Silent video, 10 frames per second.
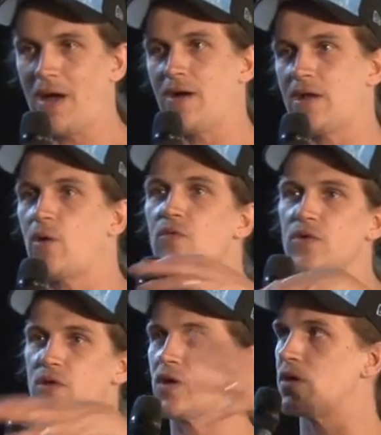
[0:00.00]
married
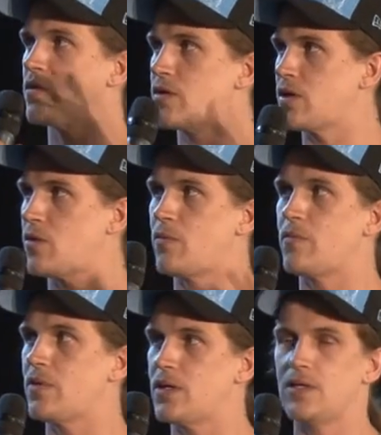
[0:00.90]
over the you know
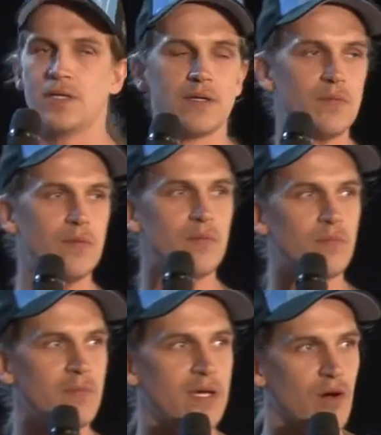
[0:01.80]

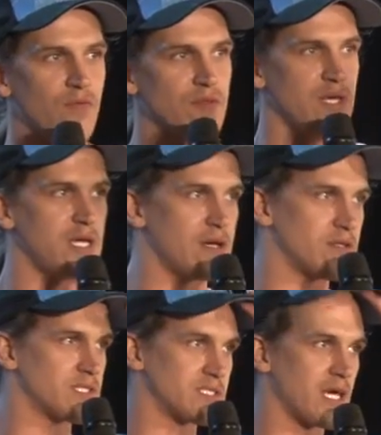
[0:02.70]
me over the
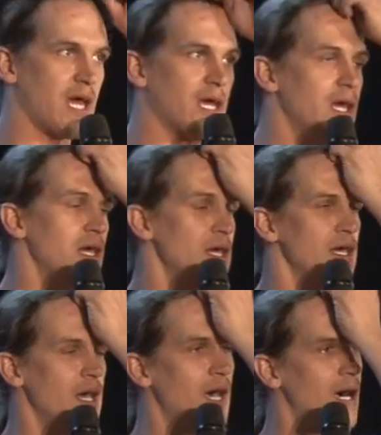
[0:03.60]
years. It's like
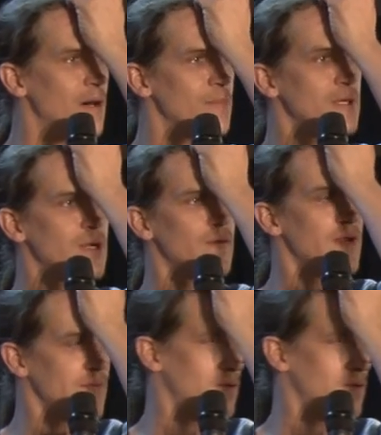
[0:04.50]
um, you know, and I